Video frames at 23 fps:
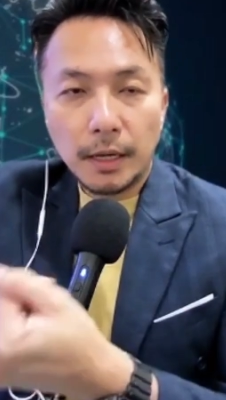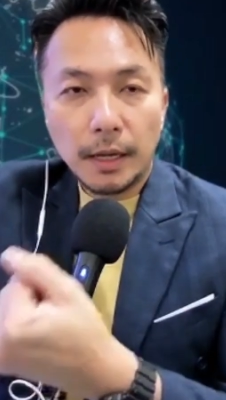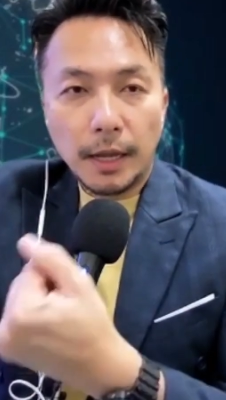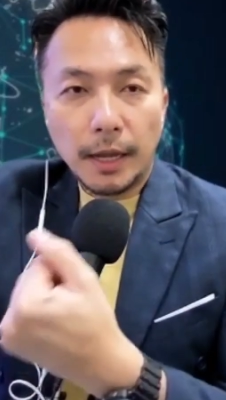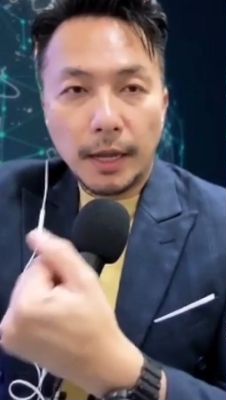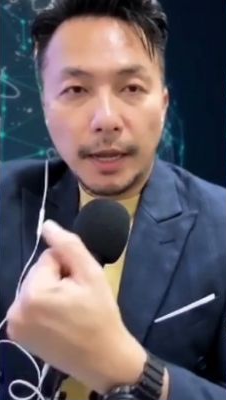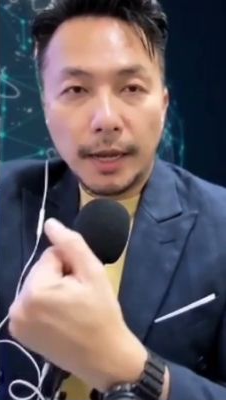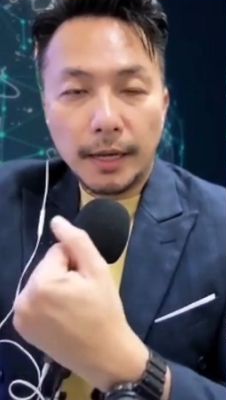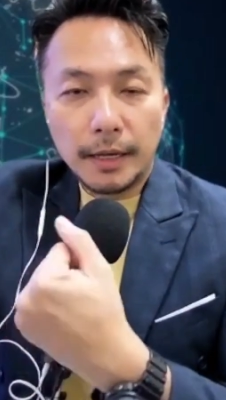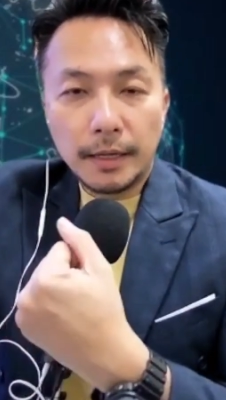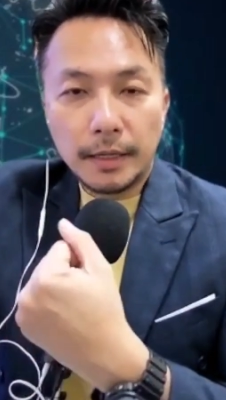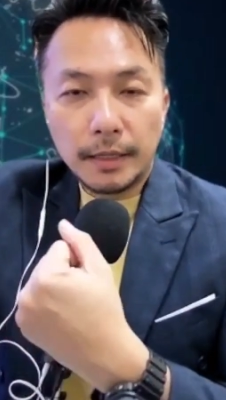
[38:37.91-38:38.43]

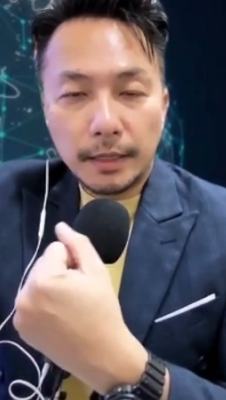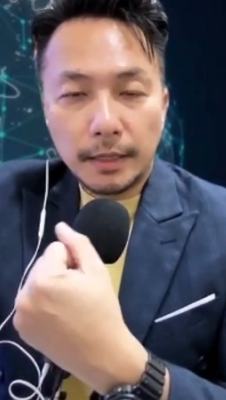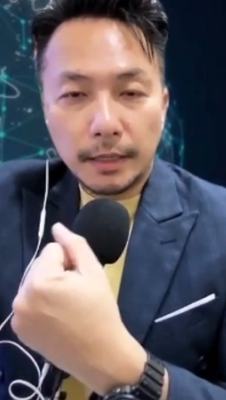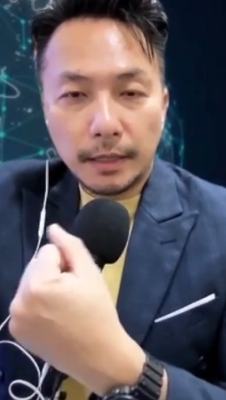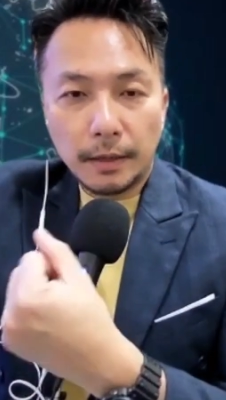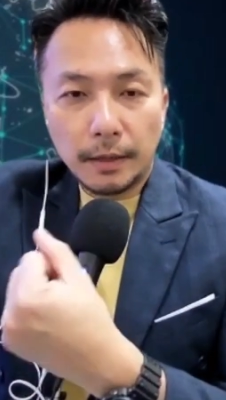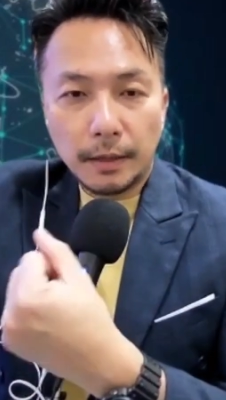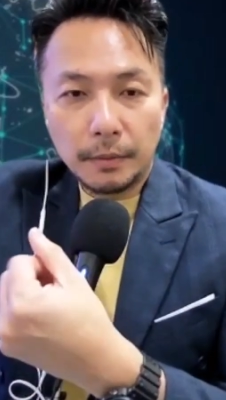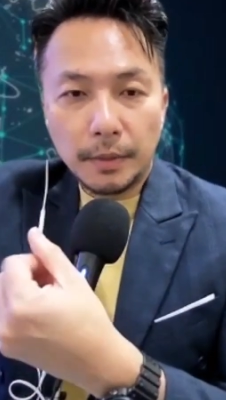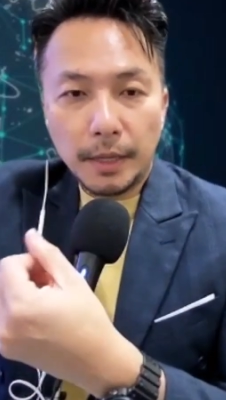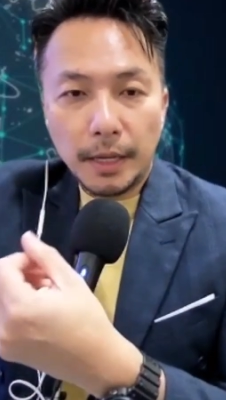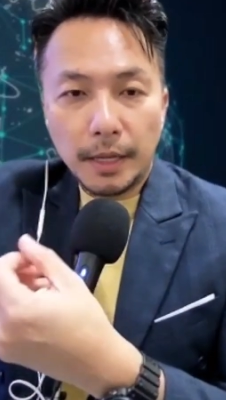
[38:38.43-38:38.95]
And
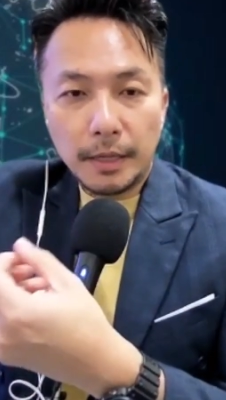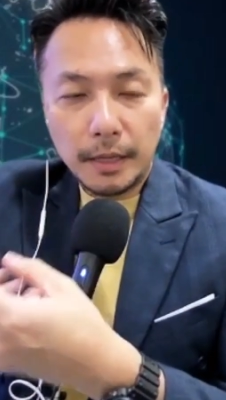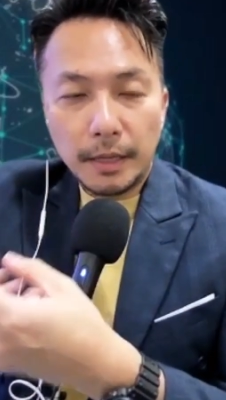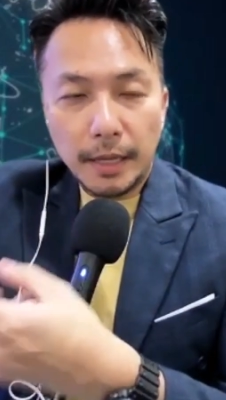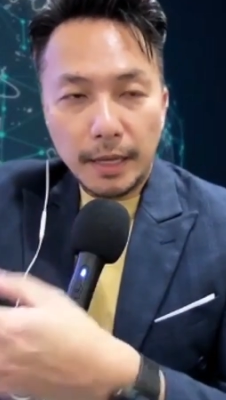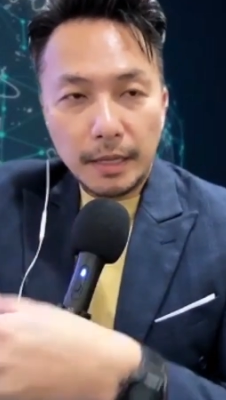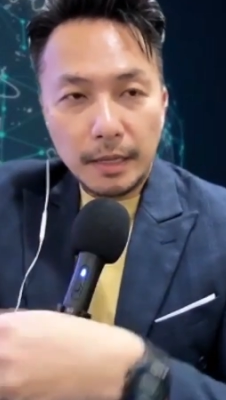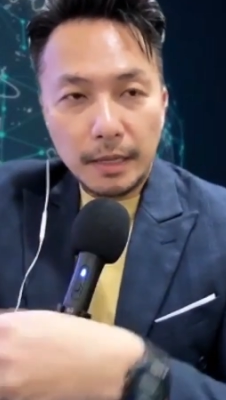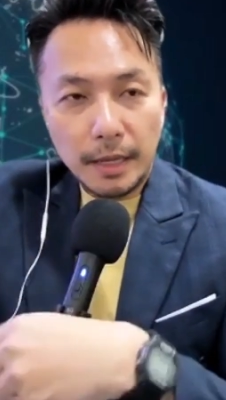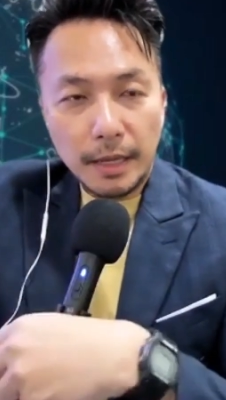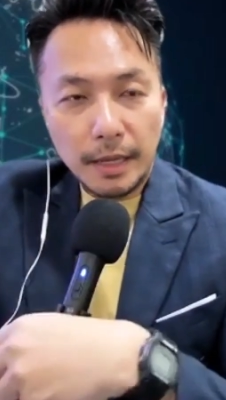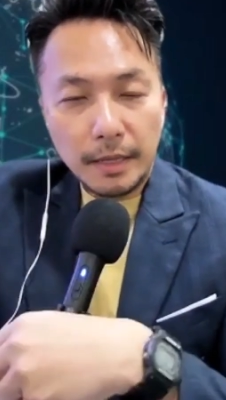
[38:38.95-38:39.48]

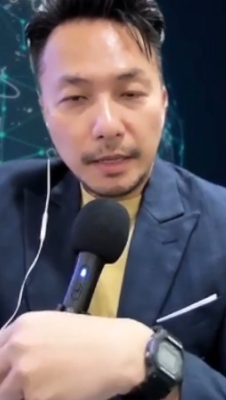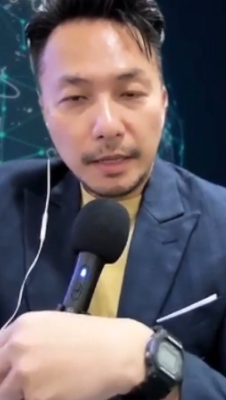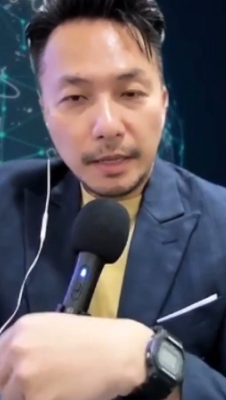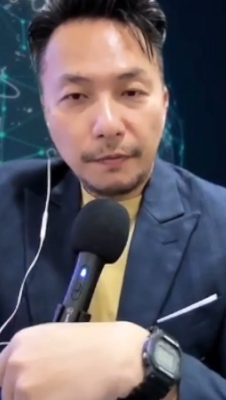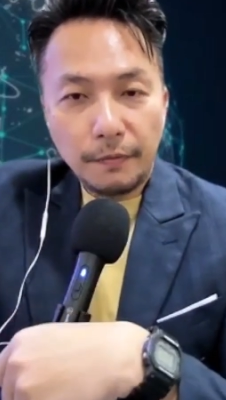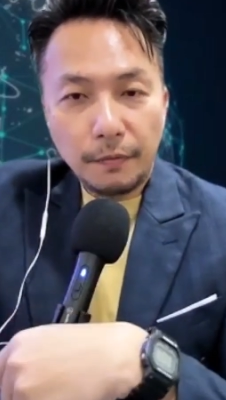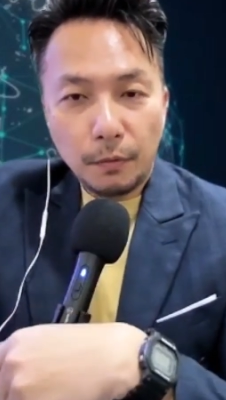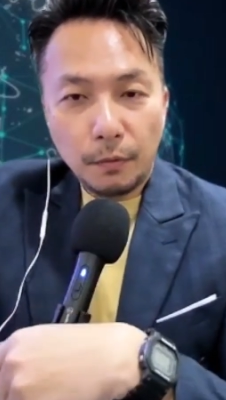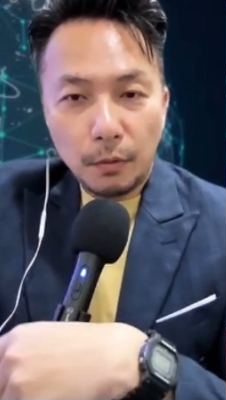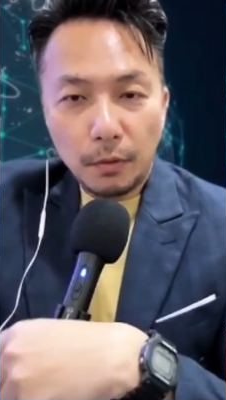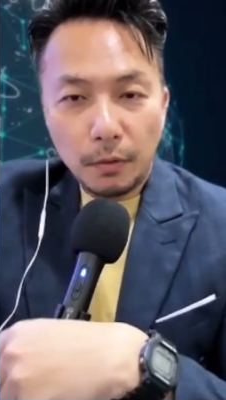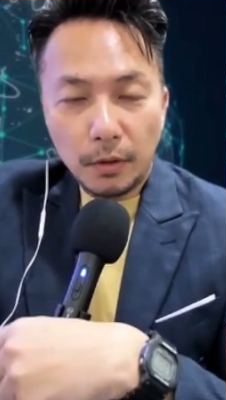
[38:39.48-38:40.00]

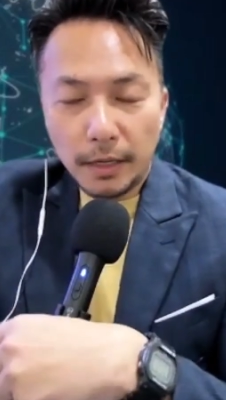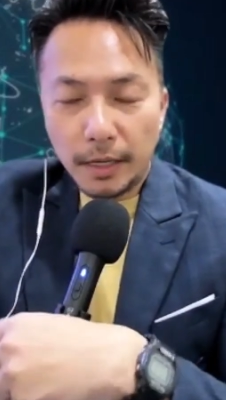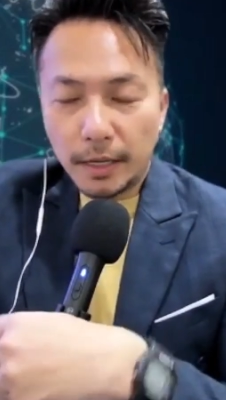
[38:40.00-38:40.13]
therefore,